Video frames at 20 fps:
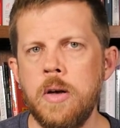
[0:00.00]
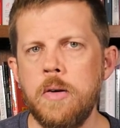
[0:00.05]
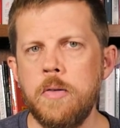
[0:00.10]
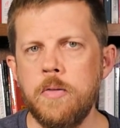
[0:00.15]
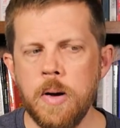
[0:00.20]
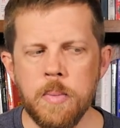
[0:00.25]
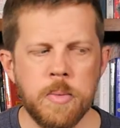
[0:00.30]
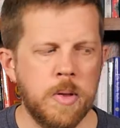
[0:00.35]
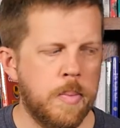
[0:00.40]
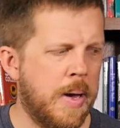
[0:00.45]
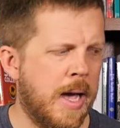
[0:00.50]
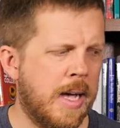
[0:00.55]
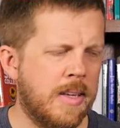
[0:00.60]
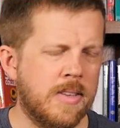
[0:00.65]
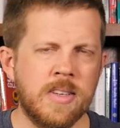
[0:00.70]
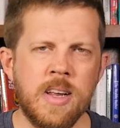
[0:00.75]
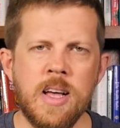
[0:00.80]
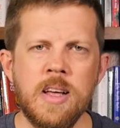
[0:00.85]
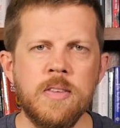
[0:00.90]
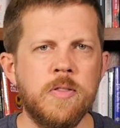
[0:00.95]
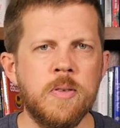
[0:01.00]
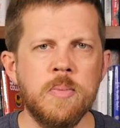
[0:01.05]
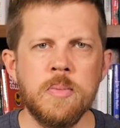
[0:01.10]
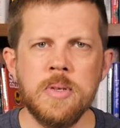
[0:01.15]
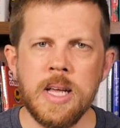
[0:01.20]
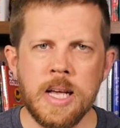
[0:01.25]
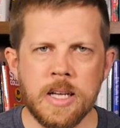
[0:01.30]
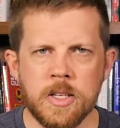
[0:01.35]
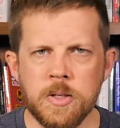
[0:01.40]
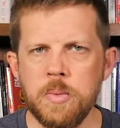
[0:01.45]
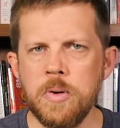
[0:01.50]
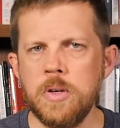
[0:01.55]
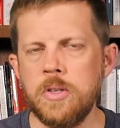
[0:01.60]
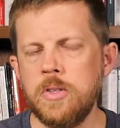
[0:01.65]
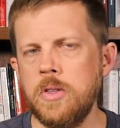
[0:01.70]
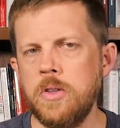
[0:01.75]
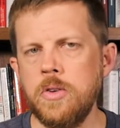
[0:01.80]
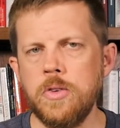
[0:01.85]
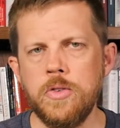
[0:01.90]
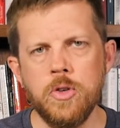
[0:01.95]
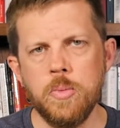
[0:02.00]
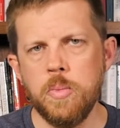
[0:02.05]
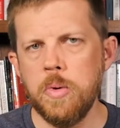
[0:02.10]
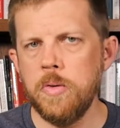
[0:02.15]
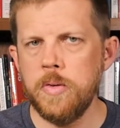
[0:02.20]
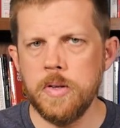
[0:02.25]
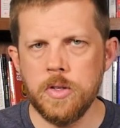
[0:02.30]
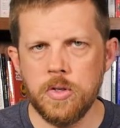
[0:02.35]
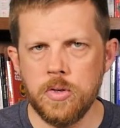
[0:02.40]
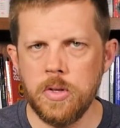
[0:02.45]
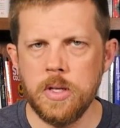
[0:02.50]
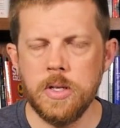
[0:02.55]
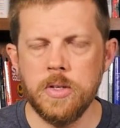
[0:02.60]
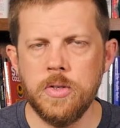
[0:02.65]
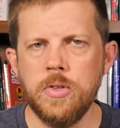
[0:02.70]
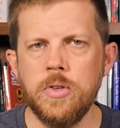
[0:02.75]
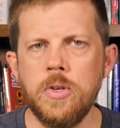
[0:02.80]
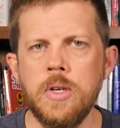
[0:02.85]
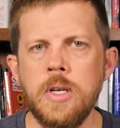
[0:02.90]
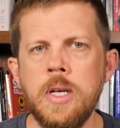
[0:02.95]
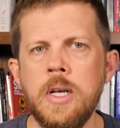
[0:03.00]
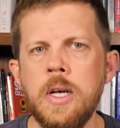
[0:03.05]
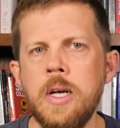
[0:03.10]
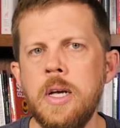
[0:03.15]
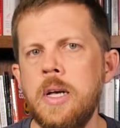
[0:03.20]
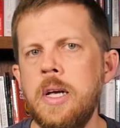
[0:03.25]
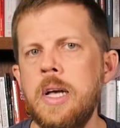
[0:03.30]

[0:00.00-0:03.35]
from the past, not from textbooks and their superficial history